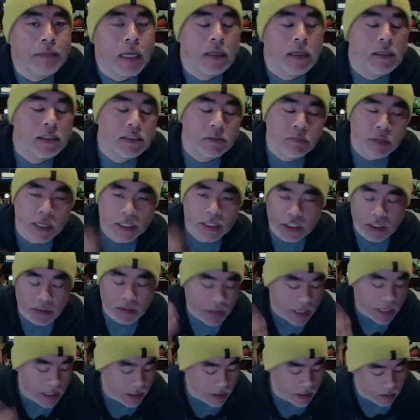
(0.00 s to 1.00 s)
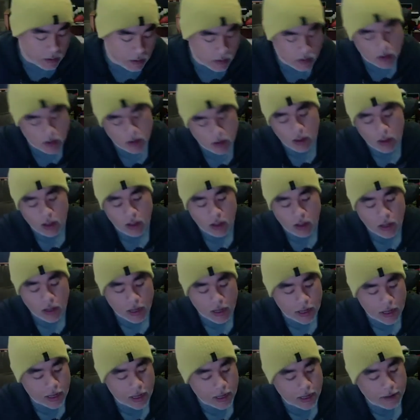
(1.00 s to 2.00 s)
It's a pleasure to be here.
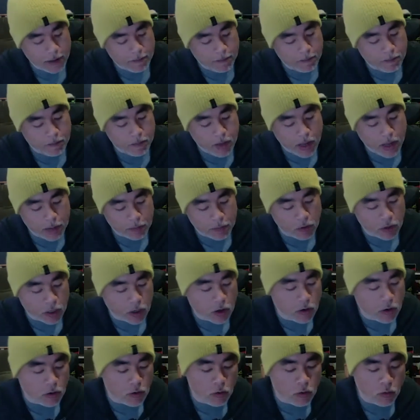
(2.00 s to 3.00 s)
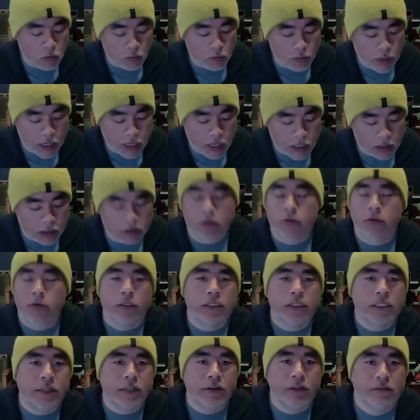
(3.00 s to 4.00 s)
I'm going to go reading through a
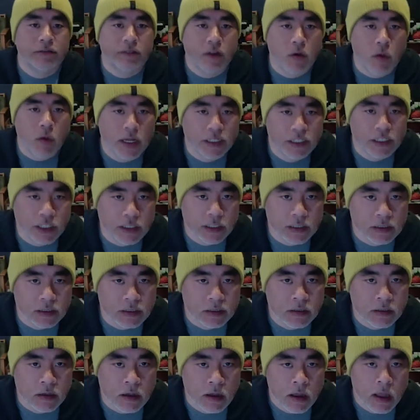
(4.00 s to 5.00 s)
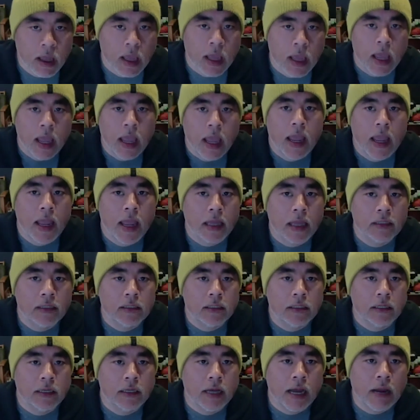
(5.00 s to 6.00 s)
series of questions, and
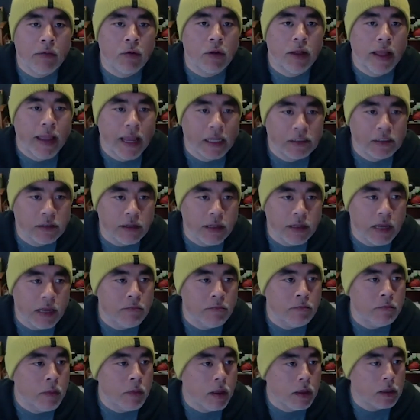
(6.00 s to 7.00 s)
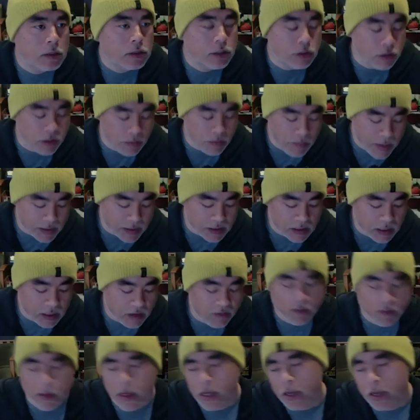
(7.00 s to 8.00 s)
I will answer them to the best
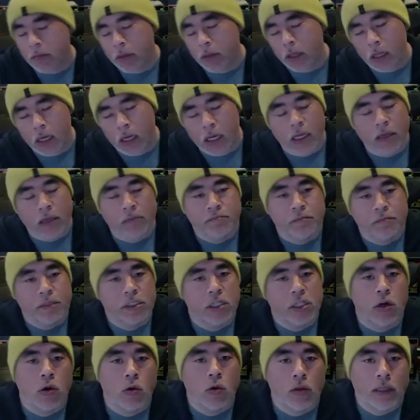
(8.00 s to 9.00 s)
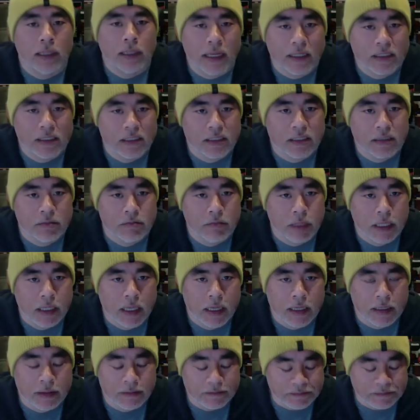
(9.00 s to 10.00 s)
of my ability. So let's
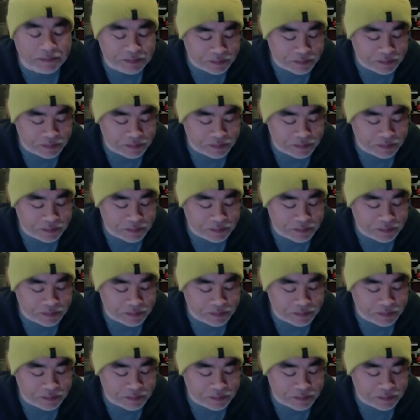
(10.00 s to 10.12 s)
begin.